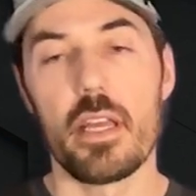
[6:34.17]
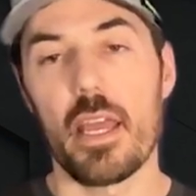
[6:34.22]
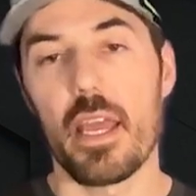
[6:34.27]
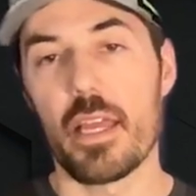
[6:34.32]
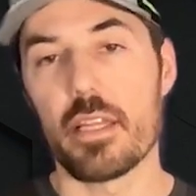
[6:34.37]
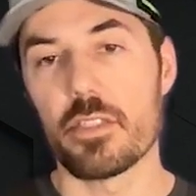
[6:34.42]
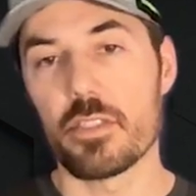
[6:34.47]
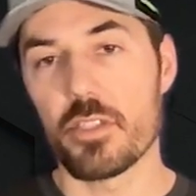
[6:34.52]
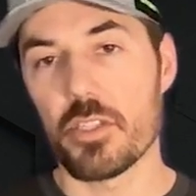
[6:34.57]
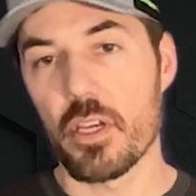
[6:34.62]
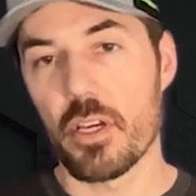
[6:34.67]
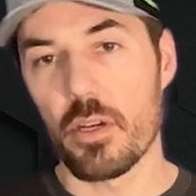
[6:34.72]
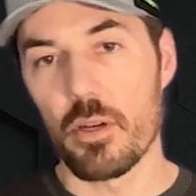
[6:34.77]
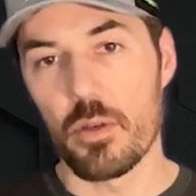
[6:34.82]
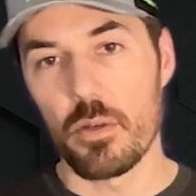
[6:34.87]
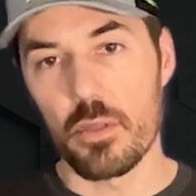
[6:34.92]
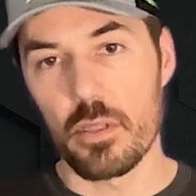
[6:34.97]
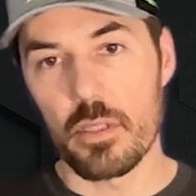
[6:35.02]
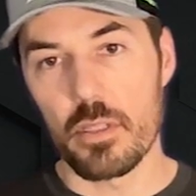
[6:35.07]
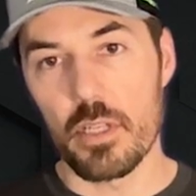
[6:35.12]
And
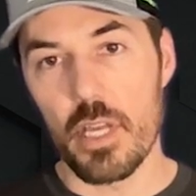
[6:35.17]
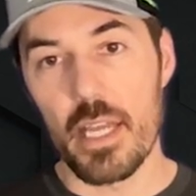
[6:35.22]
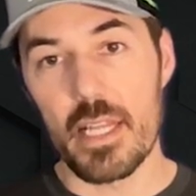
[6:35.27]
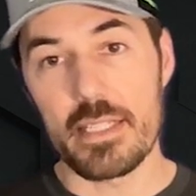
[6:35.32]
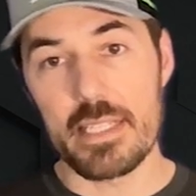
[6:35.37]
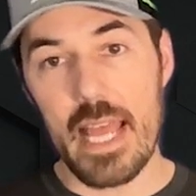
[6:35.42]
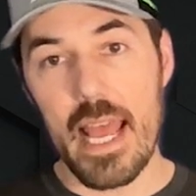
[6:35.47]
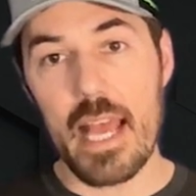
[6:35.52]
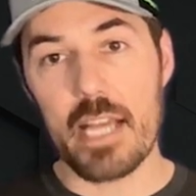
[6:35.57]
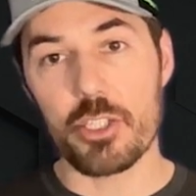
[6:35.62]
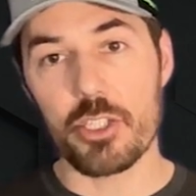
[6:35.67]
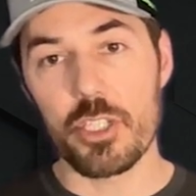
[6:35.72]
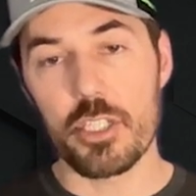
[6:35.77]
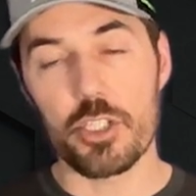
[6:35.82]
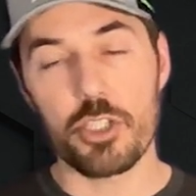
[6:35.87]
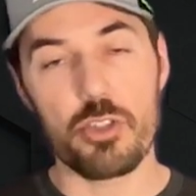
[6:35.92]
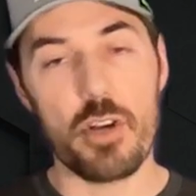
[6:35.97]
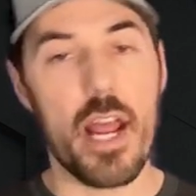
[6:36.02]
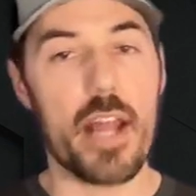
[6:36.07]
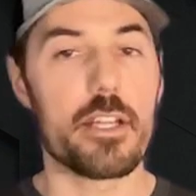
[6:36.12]
so it's actually a
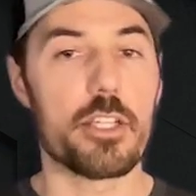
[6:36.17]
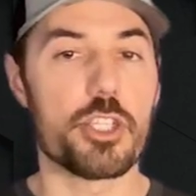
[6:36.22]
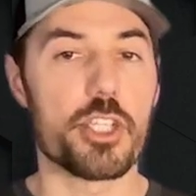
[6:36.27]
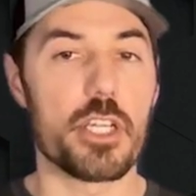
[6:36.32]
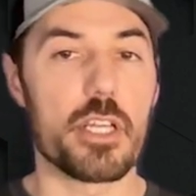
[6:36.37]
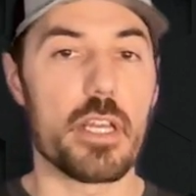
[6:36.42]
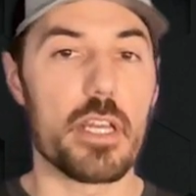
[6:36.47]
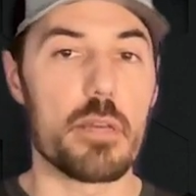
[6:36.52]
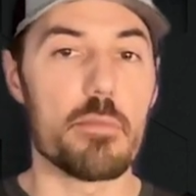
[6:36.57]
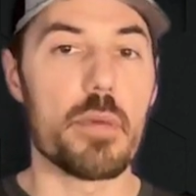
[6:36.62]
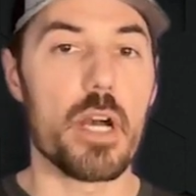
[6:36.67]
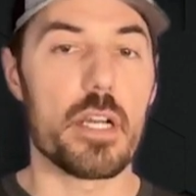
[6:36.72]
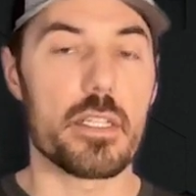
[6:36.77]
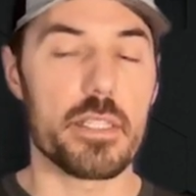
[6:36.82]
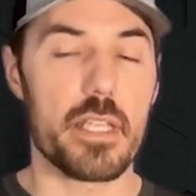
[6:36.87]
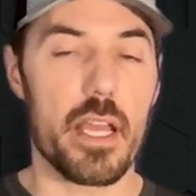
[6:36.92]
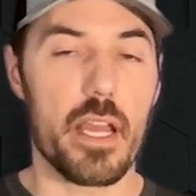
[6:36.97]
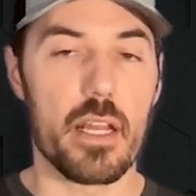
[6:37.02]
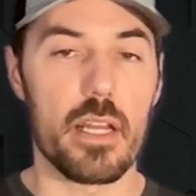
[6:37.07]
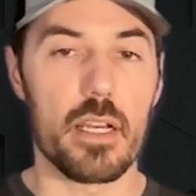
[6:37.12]
strategy in
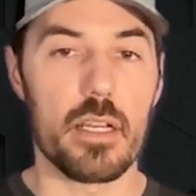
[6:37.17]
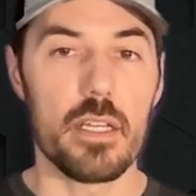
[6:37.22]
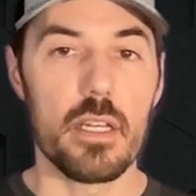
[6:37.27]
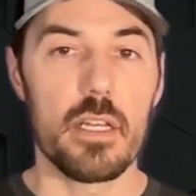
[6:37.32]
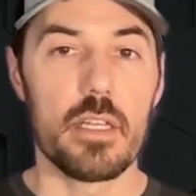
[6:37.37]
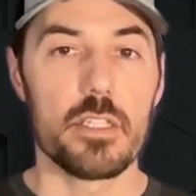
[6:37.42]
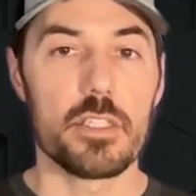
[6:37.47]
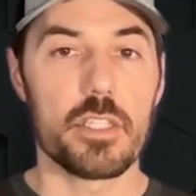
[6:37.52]
Montana